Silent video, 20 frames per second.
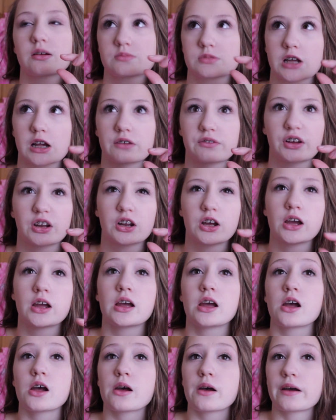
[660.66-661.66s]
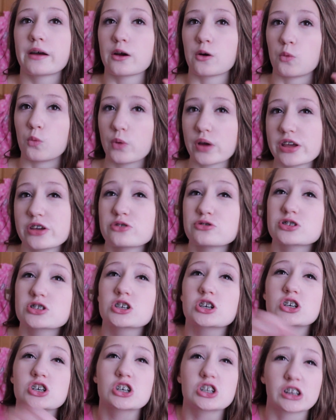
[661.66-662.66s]
comes out of it, we used
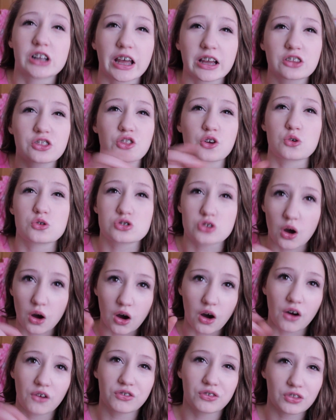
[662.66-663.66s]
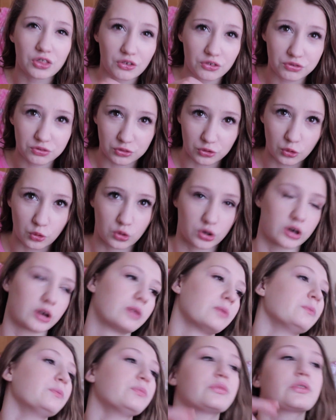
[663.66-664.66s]
to collect those off of the
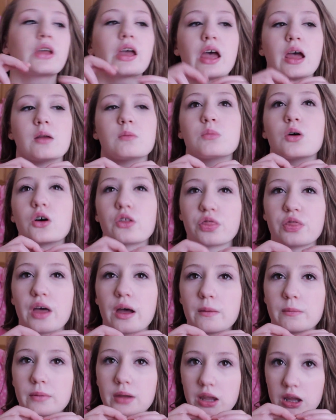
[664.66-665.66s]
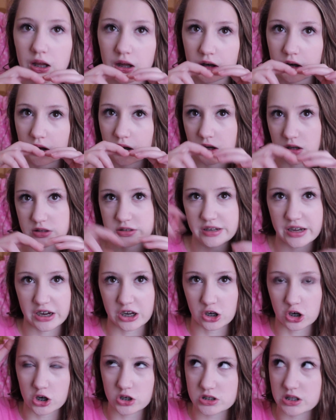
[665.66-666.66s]
floor and put them in
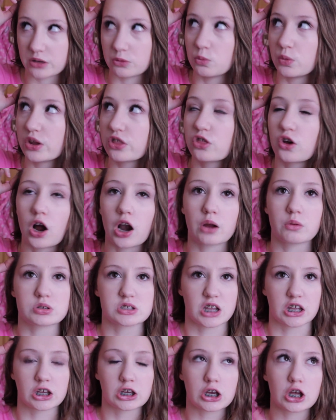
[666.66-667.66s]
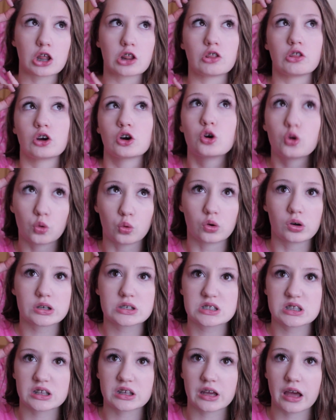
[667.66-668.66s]
containers, and we thought it was like the
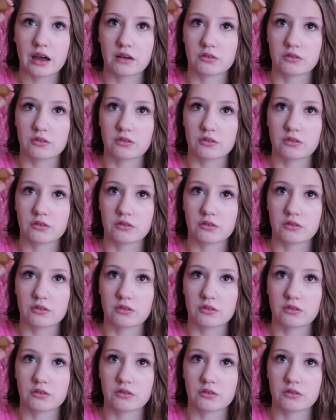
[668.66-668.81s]
coolest thing